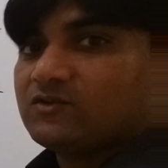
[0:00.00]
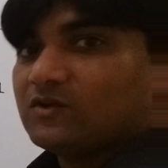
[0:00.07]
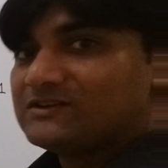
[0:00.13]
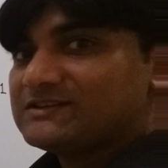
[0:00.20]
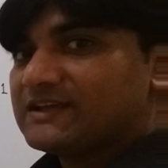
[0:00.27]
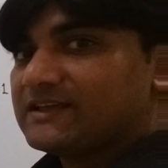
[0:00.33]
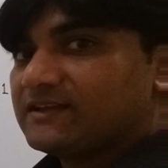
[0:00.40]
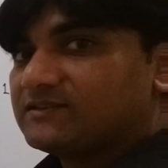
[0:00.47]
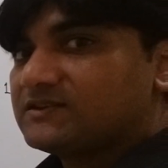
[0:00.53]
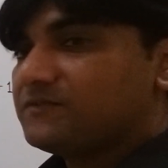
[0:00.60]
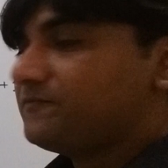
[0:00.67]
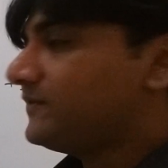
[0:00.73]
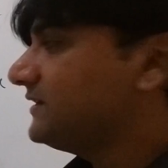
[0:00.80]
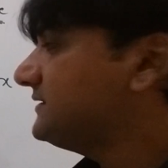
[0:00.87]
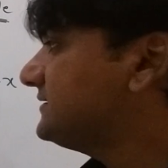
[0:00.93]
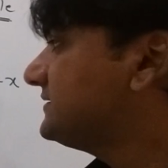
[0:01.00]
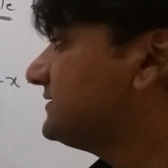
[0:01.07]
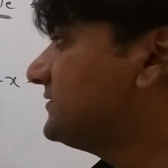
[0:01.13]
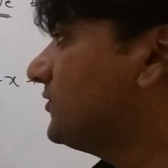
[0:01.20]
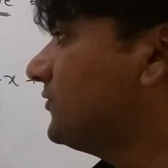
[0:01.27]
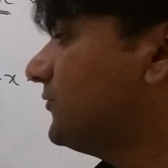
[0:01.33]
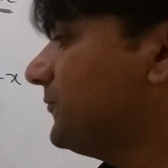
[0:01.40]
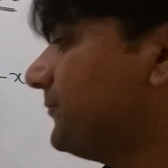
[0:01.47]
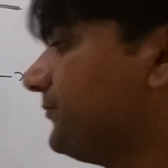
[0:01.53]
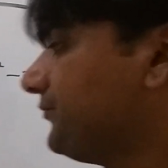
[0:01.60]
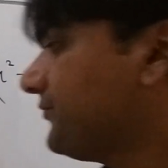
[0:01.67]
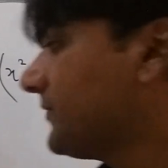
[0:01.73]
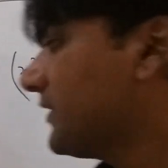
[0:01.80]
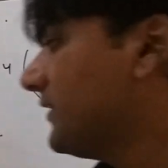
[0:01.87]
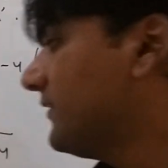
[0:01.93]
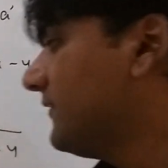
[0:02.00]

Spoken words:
You are taking difference, so